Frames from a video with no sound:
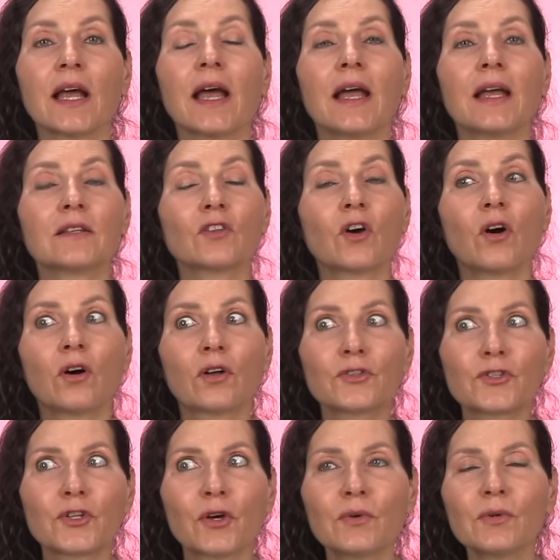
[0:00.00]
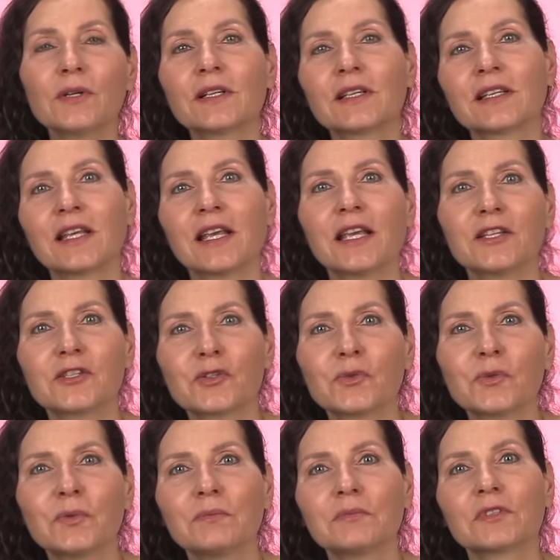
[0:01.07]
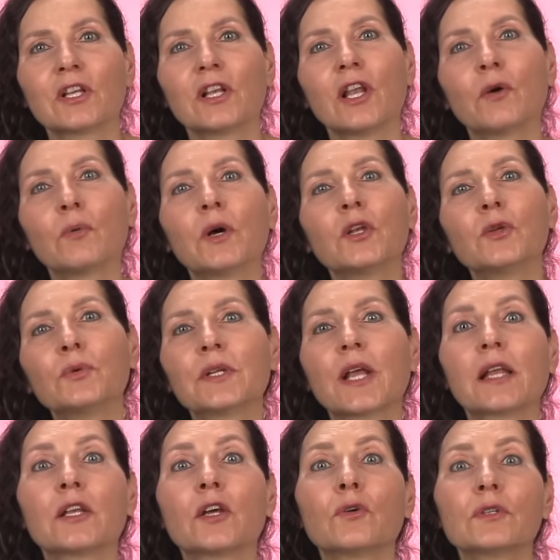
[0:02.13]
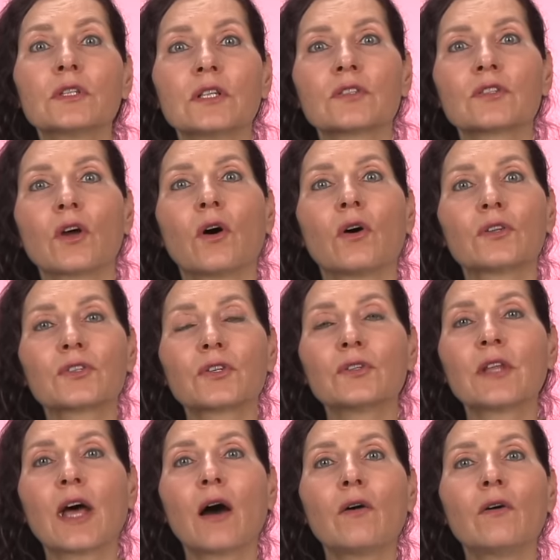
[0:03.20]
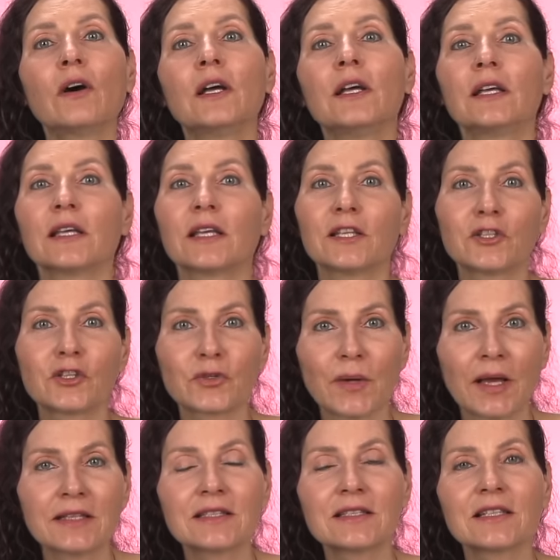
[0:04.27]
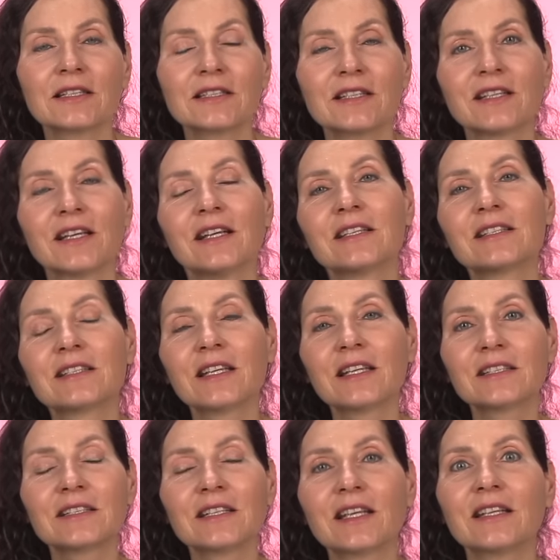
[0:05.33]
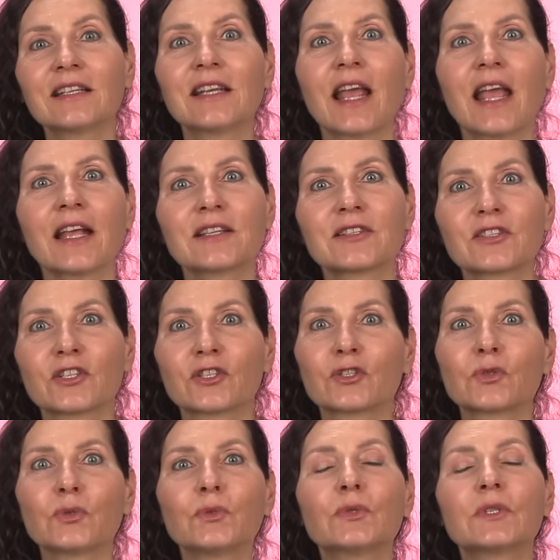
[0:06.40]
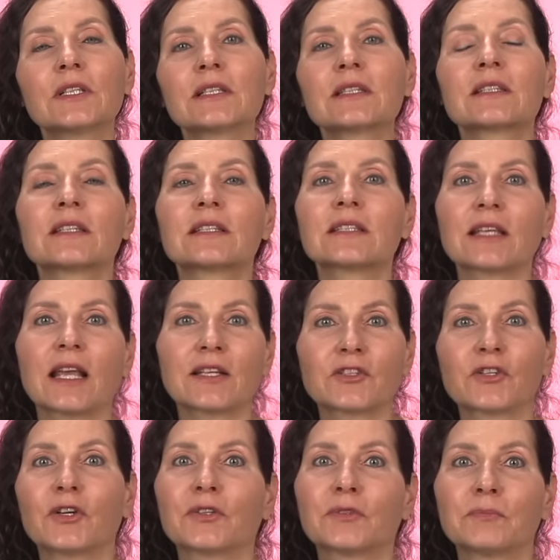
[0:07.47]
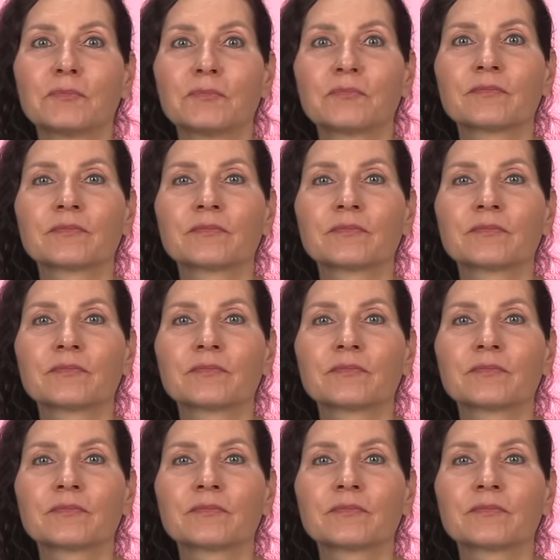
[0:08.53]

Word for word: And also Ketu, the lower lunar node, is also now in transit, sitting next to this Saturn.